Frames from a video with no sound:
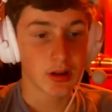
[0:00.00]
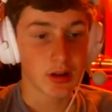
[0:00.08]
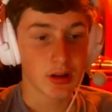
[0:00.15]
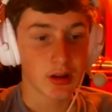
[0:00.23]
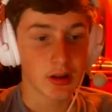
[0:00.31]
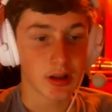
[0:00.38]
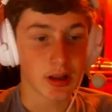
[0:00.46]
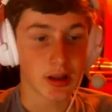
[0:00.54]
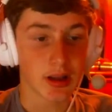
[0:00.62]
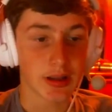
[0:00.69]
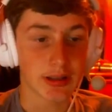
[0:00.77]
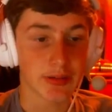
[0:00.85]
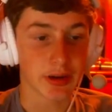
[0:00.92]
Yeah,
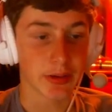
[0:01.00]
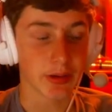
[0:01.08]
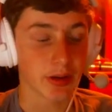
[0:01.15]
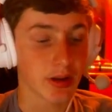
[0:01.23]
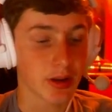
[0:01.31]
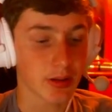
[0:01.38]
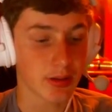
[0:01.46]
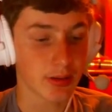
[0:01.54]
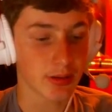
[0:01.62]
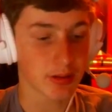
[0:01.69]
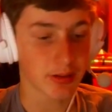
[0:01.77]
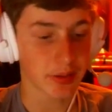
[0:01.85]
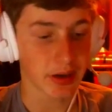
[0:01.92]
he's pretty weak.
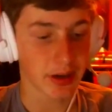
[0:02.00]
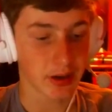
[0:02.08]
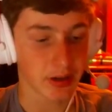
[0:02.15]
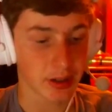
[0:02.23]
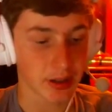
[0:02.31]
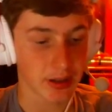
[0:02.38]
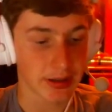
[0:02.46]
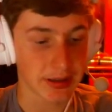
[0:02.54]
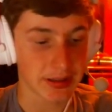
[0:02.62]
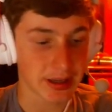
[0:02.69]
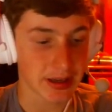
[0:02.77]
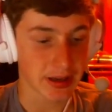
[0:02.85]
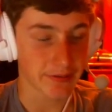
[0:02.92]
Depending on like he's
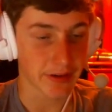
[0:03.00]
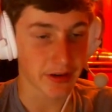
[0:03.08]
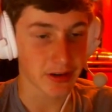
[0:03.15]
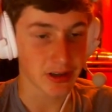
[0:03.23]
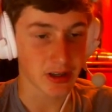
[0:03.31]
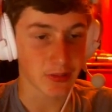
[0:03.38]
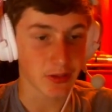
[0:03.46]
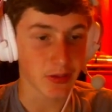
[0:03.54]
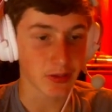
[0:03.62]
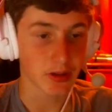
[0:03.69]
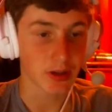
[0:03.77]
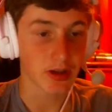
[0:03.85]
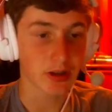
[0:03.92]
got a very snowball
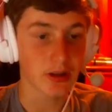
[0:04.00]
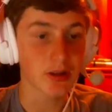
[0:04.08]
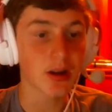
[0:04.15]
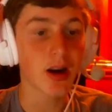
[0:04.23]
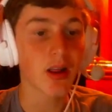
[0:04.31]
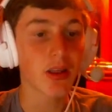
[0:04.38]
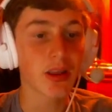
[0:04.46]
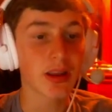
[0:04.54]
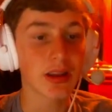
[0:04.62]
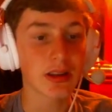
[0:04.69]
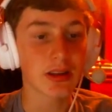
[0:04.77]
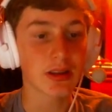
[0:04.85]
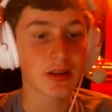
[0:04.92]
reliant, and I don't think
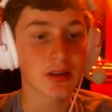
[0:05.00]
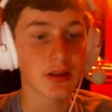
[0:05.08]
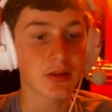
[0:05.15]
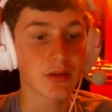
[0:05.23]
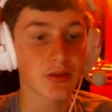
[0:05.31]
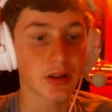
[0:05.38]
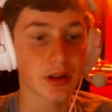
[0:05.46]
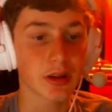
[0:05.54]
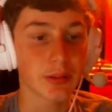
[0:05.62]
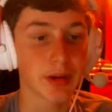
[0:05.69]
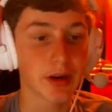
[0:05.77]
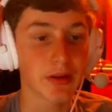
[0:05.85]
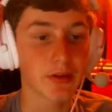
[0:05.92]
he's really
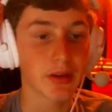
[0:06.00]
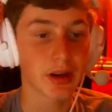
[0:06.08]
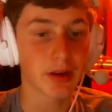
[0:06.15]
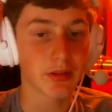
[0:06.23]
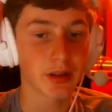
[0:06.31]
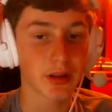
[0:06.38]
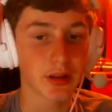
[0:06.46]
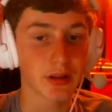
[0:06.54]
competitive viable yet.